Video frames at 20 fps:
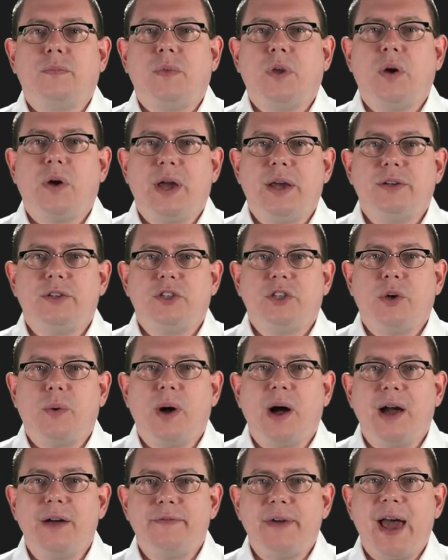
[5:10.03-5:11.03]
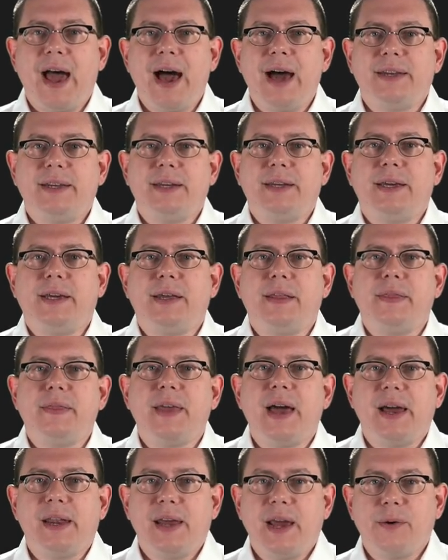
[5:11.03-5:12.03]
Okay, so I've added in
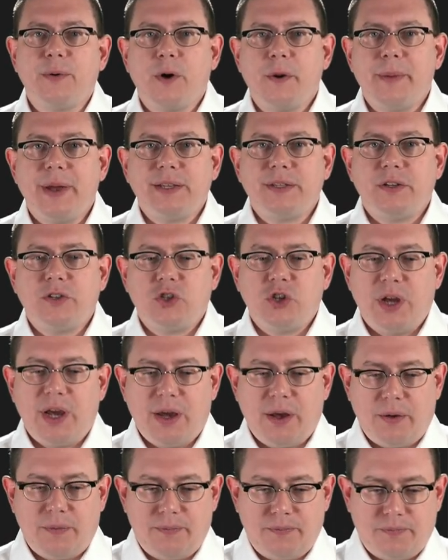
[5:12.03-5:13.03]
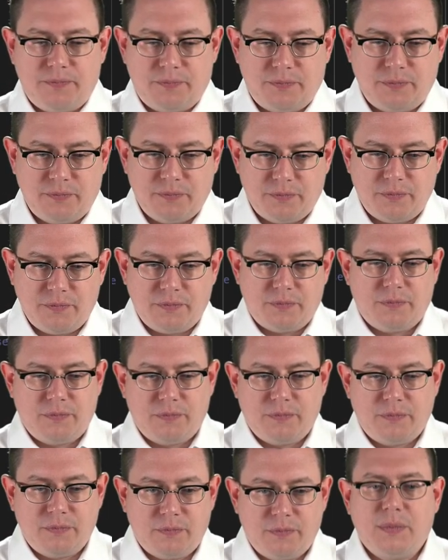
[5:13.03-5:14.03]
that error message now,
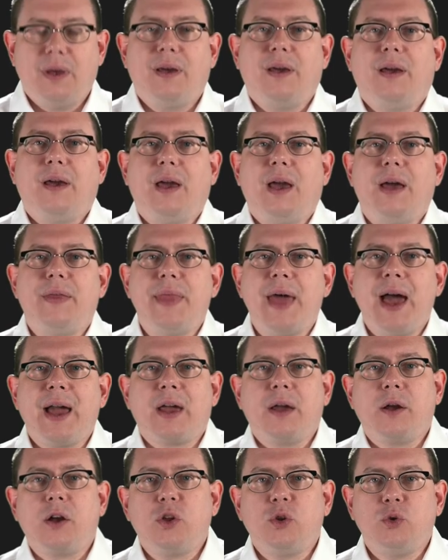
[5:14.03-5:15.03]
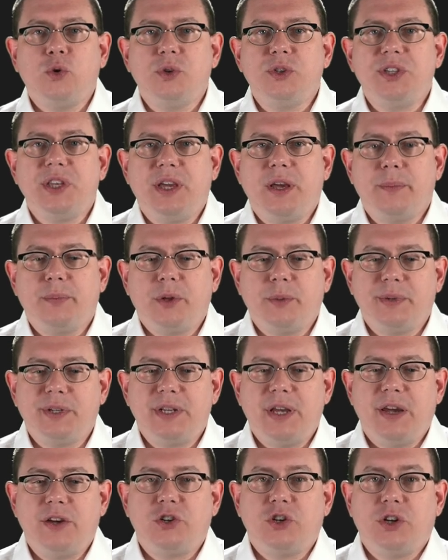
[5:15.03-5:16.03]
and that concludes the
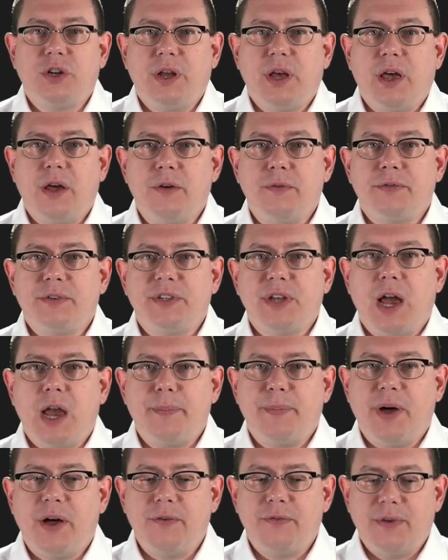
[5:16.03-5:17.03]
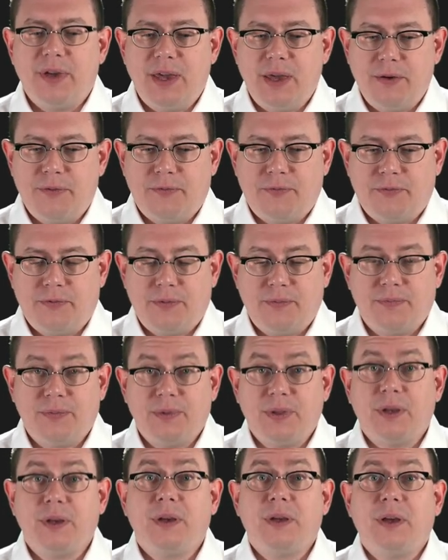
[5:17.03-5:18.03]
implementation of type of if.
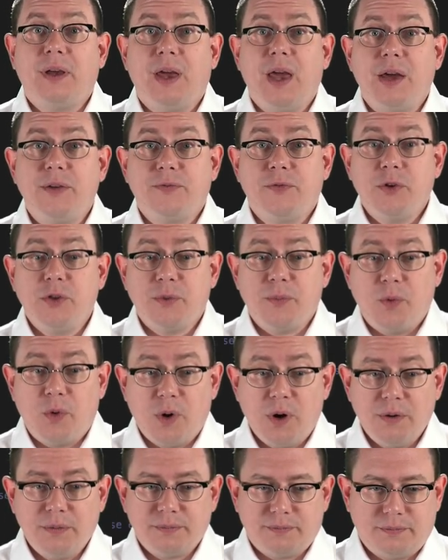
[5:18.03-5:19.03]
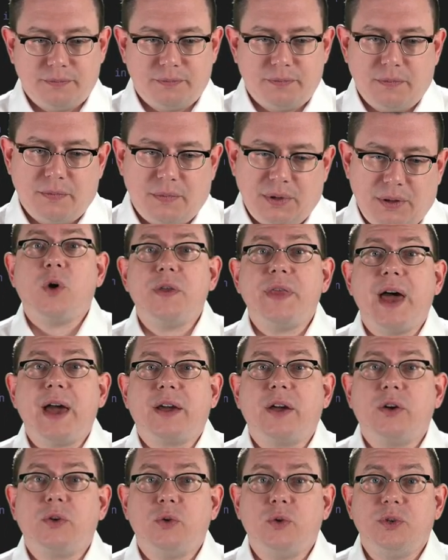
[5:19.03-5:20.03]
And furthermore, that
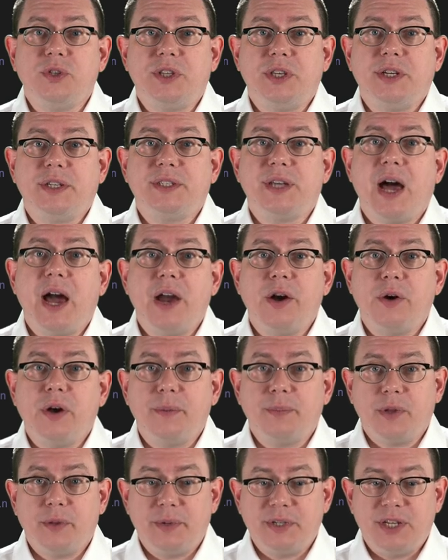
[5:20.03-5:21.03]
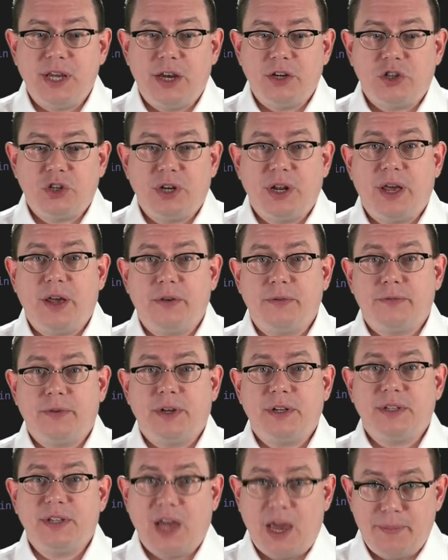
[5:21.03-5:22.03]
concludes the entire implementation of
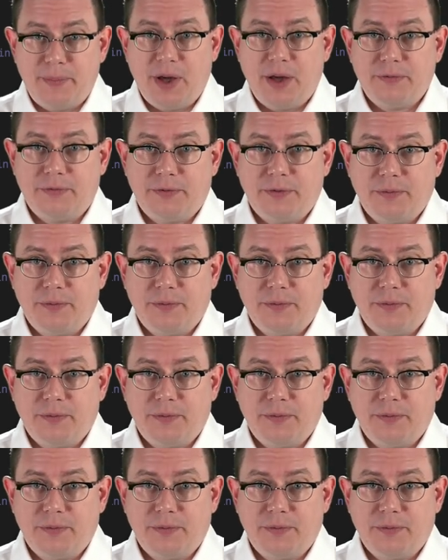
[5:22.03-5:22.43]
type of.